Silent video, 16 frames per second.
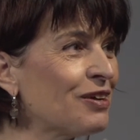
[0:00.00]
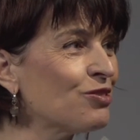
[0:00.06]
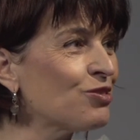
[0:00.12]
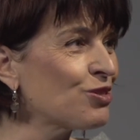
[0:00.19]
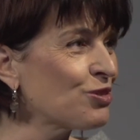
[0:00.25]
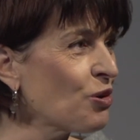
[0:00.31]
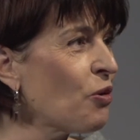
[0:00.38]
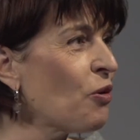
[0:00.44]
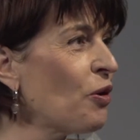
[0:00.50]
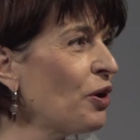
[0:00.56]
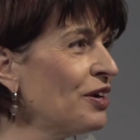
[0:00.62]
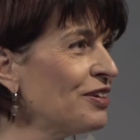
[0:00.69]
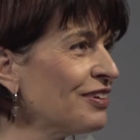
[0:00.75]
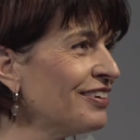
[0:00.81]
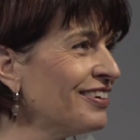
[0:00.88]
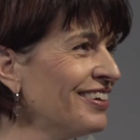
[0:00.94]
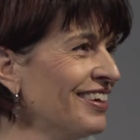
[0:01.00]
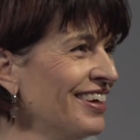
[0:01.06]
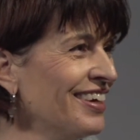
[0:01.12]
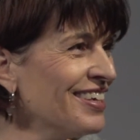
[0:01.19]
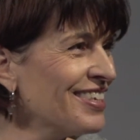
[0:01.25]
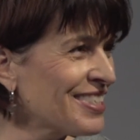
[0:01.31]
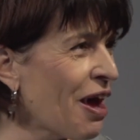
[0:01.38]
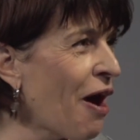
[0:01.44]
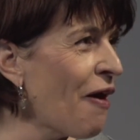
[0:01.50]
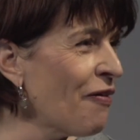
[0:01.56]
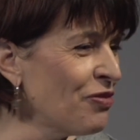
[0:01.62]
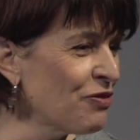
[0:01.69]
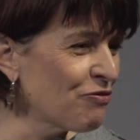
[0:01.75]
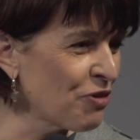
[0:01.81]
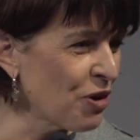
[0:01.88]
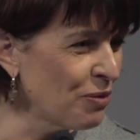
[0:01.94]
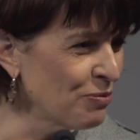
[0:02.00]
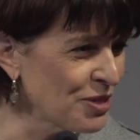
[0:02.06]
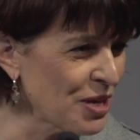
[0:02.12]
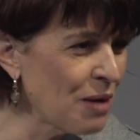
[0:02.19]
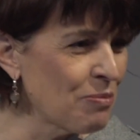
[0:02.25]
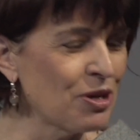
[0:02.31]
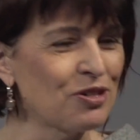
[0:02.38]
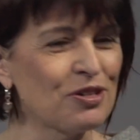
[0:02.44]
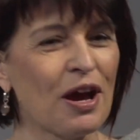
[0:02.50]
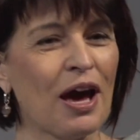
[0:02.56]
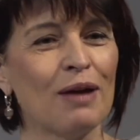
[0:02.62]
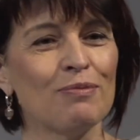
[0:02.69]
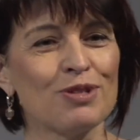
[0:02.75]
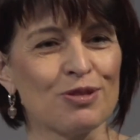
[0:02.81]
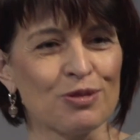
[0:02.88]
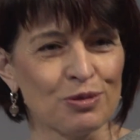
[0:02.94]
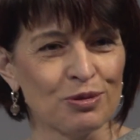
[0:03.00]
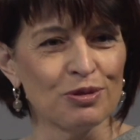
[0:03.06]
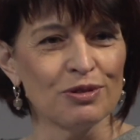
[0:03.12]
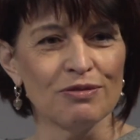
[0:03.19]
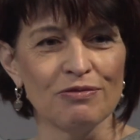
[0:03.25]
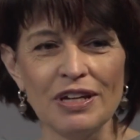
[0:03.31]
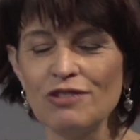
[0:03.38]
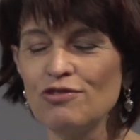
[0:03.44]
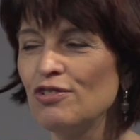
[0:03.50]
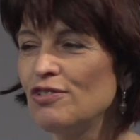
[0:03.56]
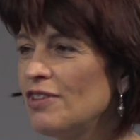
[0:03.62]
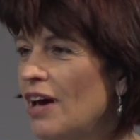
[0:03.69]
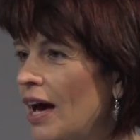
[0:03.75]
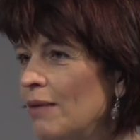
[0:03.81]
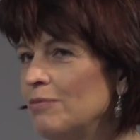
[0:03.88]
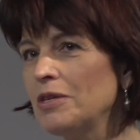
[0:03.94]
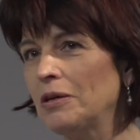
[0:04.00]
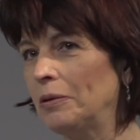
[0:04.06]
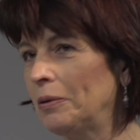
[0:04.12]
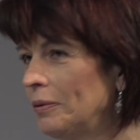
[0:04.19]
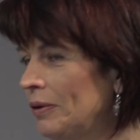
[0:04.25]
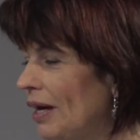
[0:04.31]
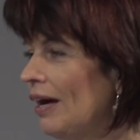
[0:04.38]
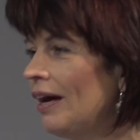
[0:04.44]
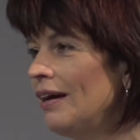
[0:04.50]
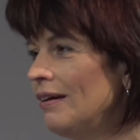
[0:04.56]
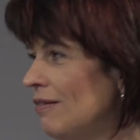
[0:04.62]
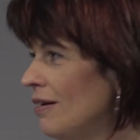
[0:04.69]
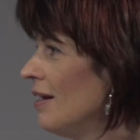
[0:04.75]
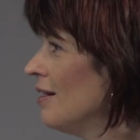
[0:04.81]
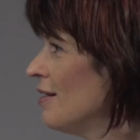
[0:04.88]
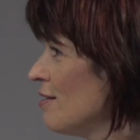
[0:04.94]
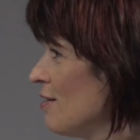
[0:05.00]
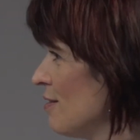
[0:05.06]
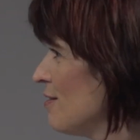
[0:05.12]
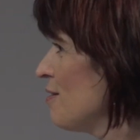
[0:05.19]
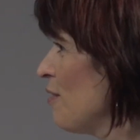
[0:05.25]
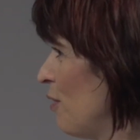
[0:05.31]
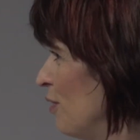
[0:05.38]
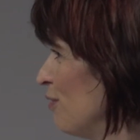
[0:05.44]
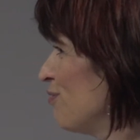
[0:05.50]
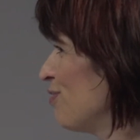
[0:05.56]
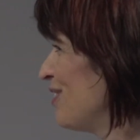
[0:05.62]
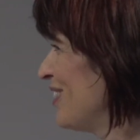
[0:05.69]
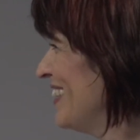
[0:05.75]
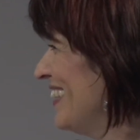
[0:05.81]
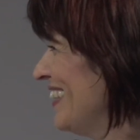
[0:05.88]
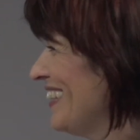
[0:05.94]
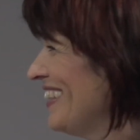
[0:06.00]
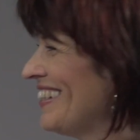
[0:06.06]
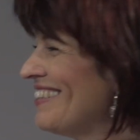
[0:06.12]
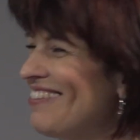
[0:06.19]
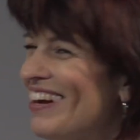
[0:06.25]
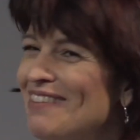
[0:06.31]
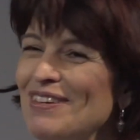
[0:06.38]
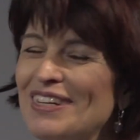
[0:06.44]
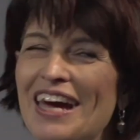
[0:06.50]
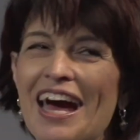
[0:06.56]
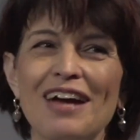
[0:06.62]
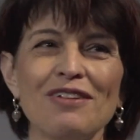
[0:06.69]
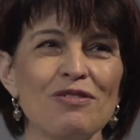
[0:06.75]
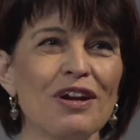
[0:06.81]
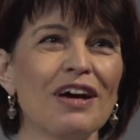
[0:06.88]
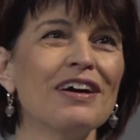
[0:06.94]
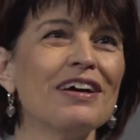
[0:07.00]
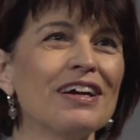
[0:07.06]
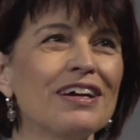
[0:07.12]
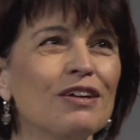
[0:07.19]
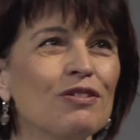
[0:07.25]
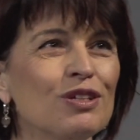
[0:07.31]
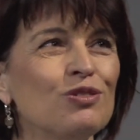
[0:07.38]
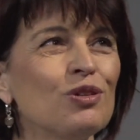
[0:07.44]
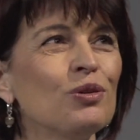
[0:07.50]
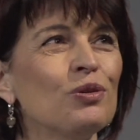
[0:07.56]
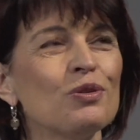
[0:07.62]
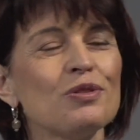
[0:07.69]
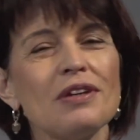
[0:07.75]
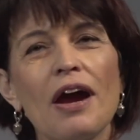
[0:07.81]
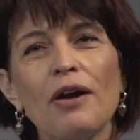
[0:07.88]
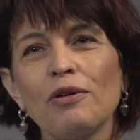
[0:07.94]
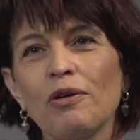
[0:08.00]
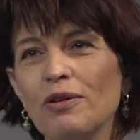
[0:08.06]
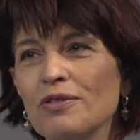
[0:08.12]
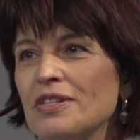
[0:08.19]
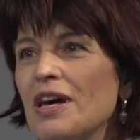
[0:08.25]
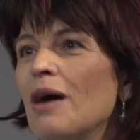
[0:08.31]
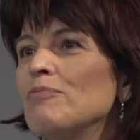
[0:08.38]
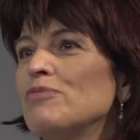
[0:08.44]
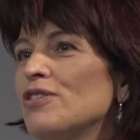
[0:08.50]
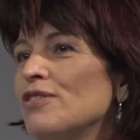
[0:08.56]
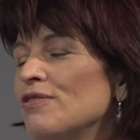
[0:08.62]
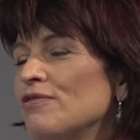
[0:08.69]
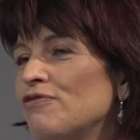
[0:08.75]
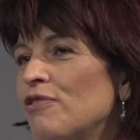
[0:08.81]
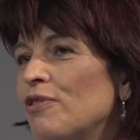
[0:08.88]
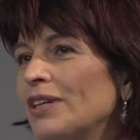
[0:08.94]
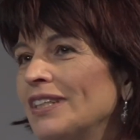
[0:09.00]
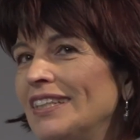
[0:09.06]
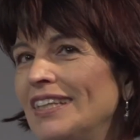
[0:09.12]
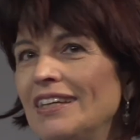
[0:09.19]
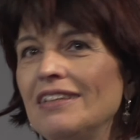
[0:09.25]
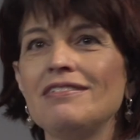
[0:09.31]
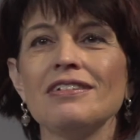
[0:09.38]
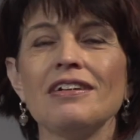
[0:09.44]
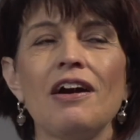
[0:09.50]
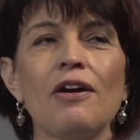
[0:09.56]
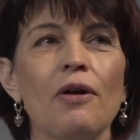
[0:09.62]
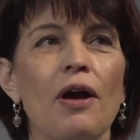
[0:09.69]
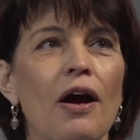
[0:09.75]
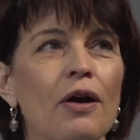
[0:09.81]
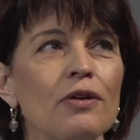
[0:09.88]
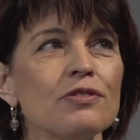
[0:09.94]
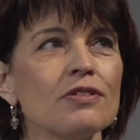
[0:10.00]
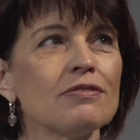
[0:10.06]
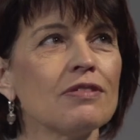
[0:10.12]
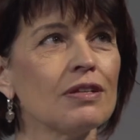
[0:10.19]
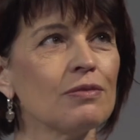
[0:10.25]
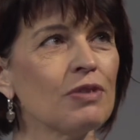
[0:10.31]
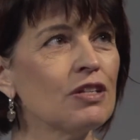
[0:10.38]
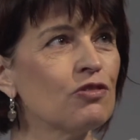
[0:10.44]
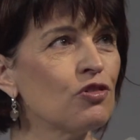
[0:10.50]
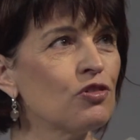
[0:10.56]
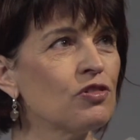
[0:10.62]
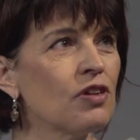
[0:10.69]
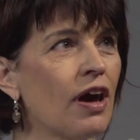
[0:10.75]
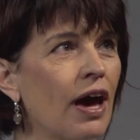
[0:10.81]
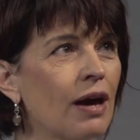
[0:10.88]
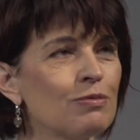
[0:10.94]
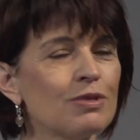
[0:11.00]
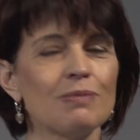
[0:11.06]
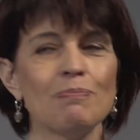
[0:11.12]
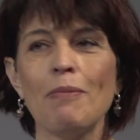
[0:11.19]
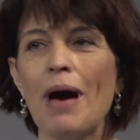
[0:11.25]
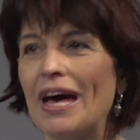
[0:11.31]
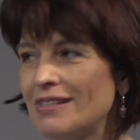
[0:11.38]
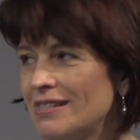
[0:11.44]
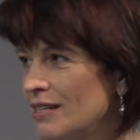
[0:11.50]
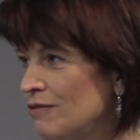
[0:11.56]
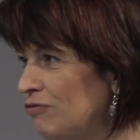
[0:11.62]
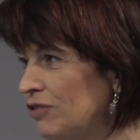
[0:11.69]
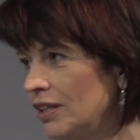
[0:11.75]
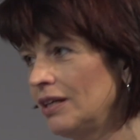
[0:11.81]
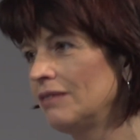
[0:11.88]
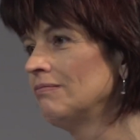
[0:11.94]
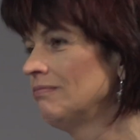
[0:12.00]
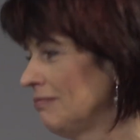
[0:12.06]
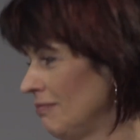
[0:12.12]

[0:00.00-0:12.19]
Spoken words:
store the sun from summer times to winter times, okay, solved. When we can reduce our consumption for heating our houses in winter times massively,